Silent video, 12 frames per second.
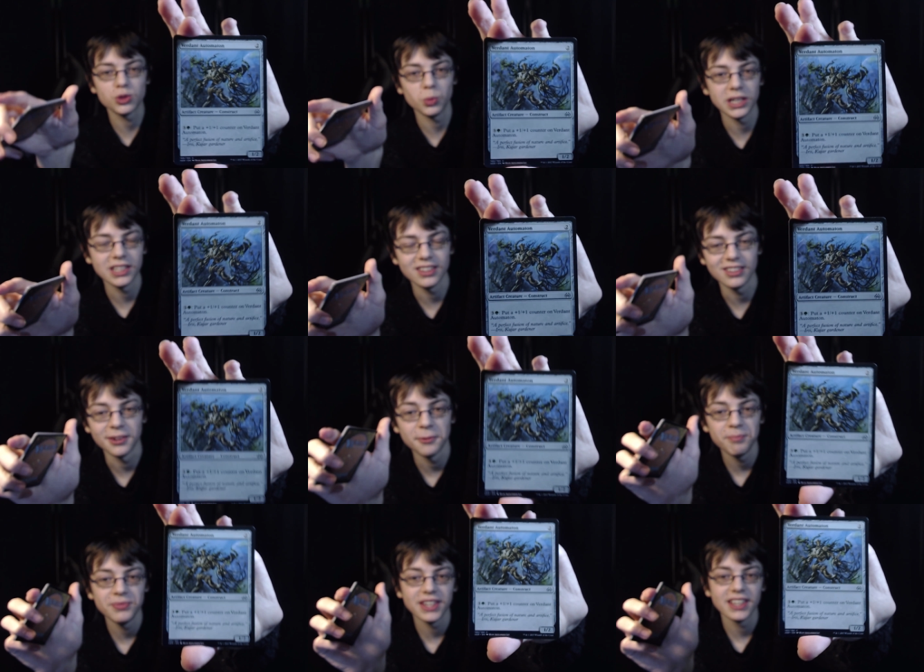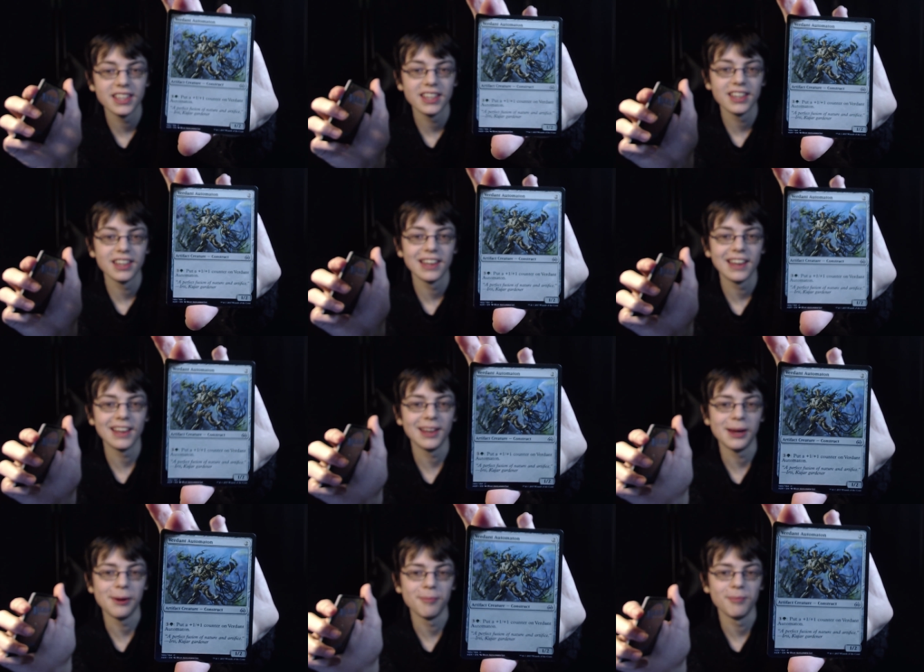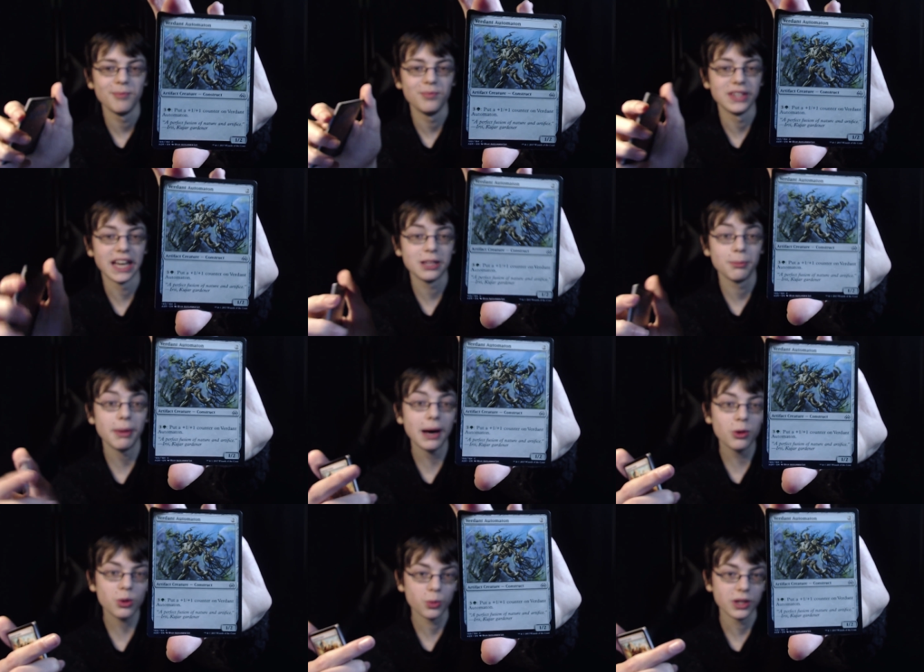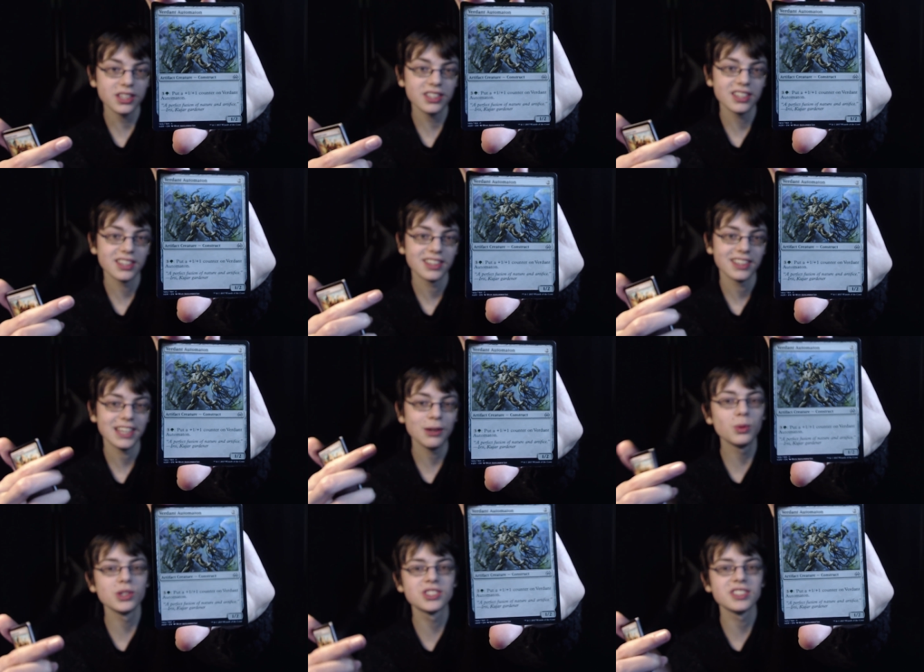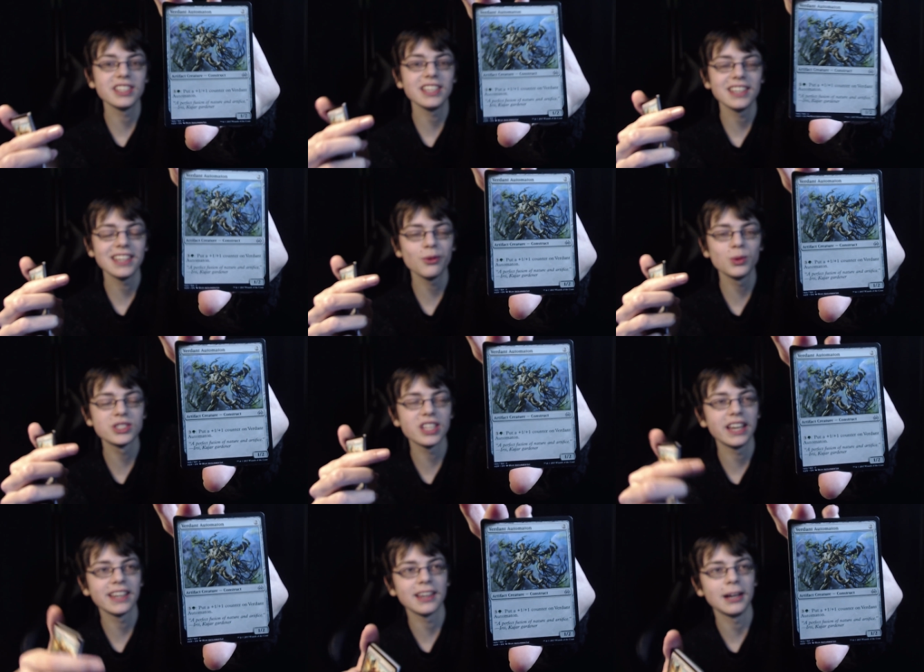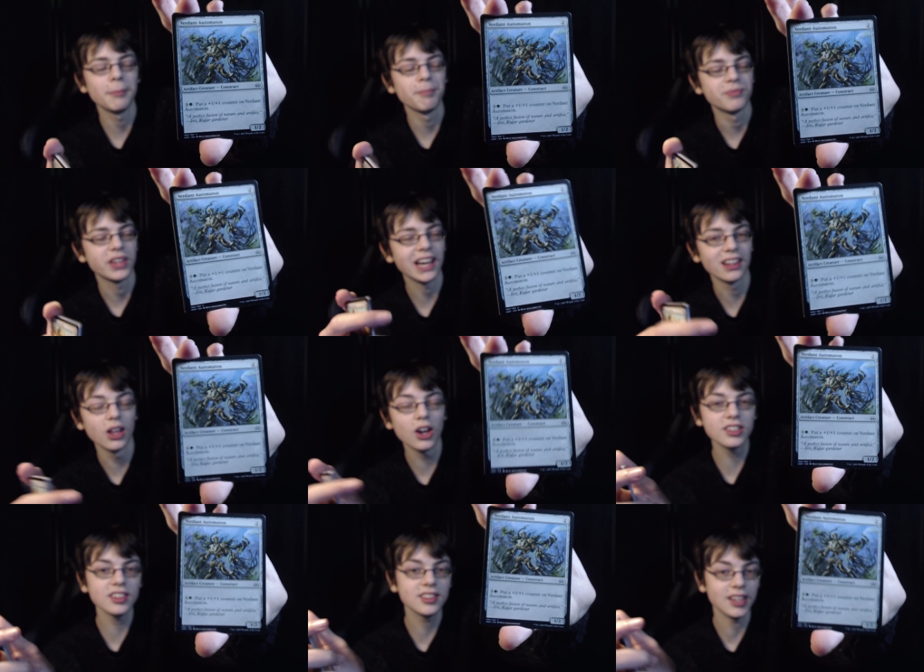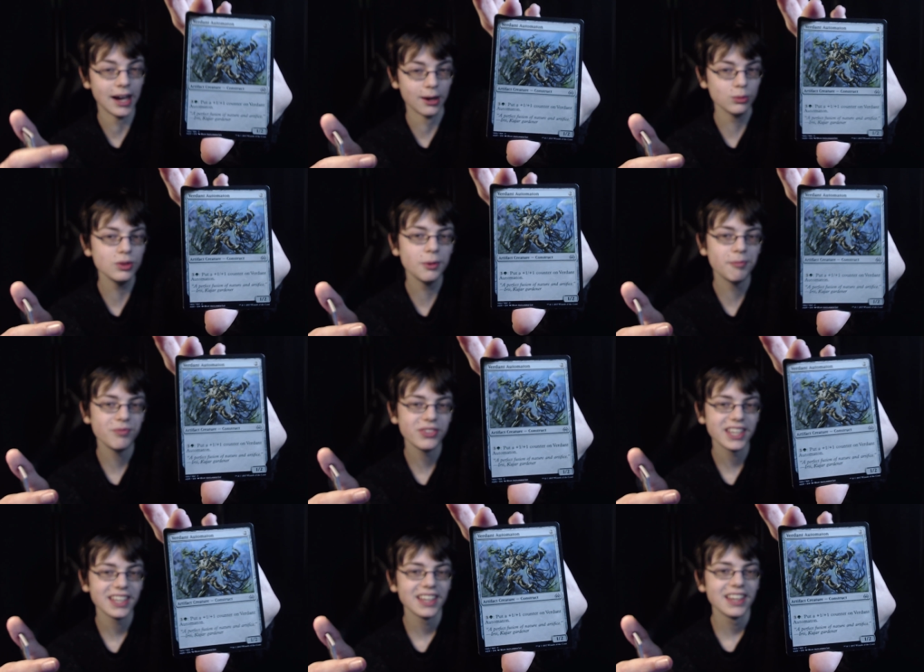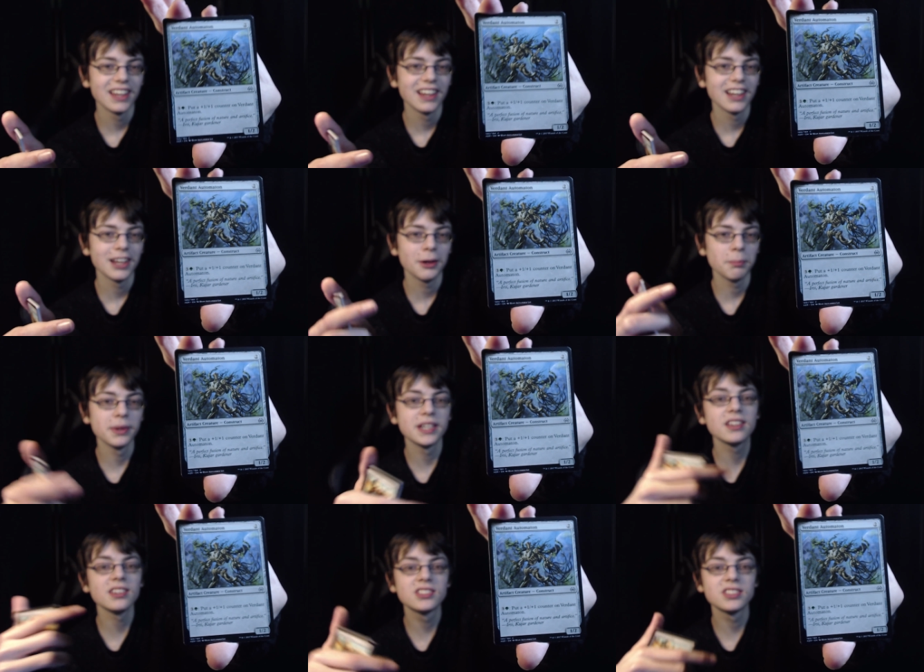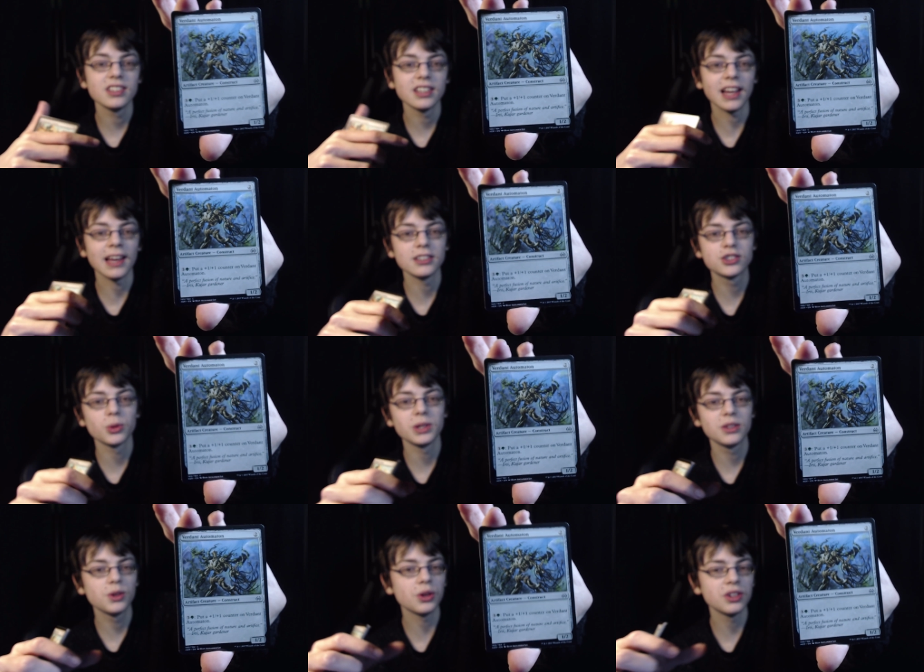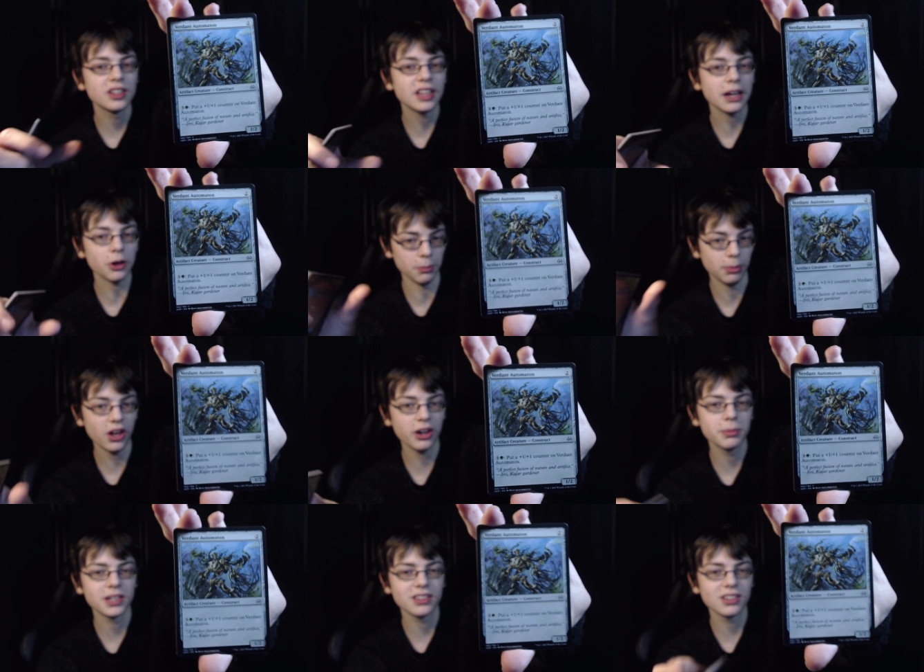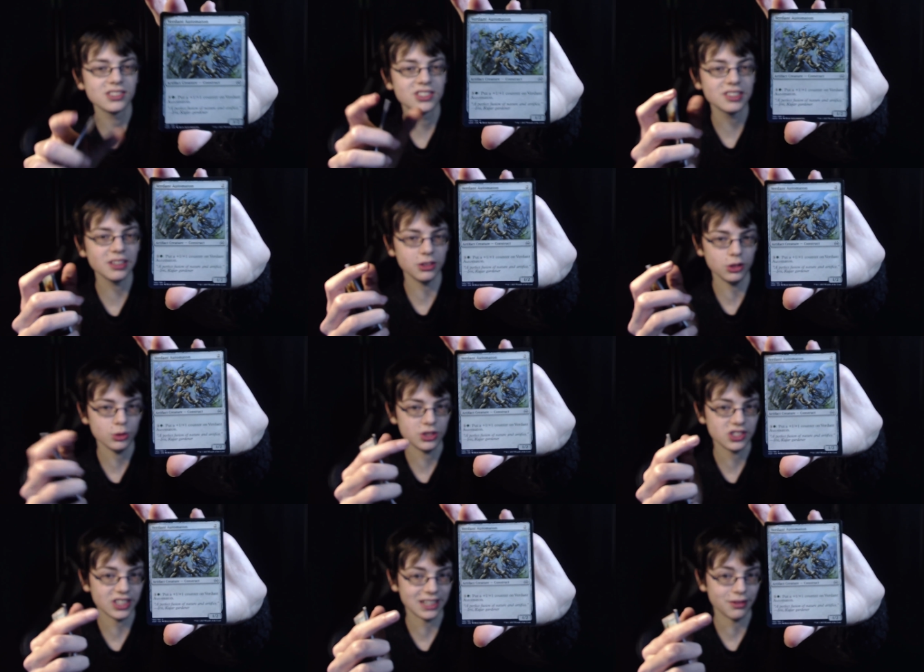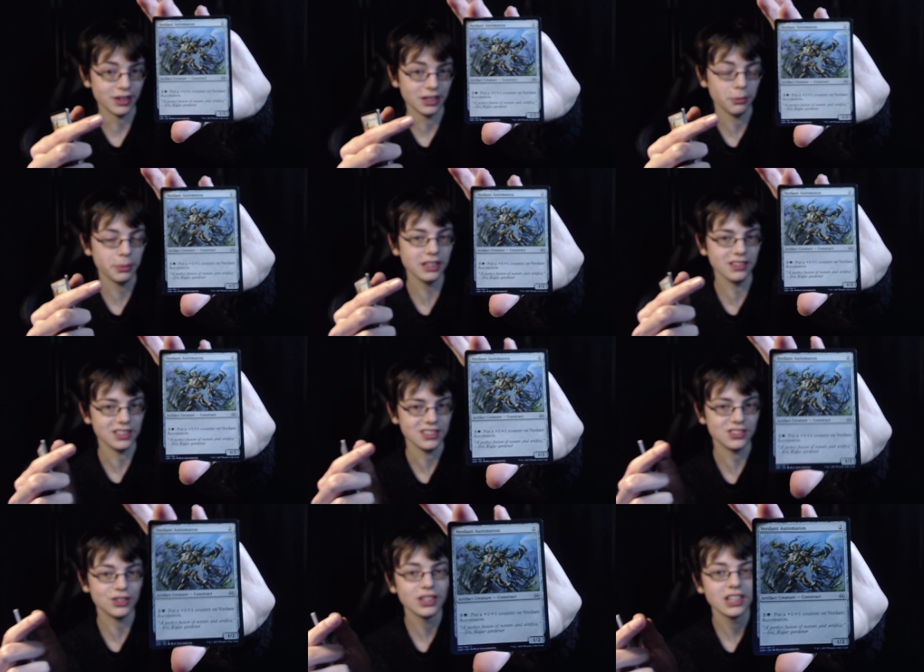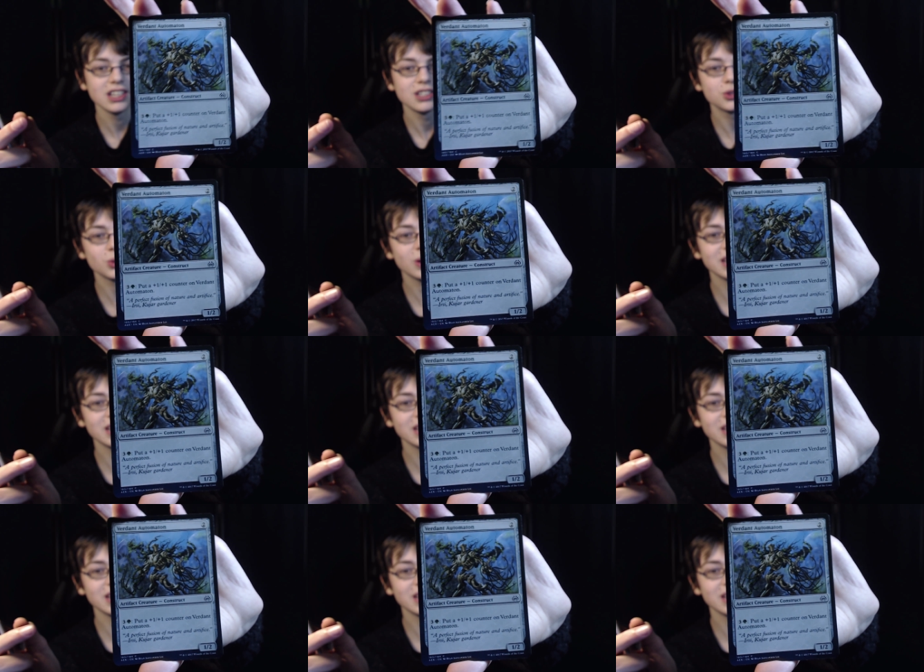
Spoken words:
went 9 power with. It was like I locked it down, but it could so it couldn't attack or block, but it could still use its activated abilities. So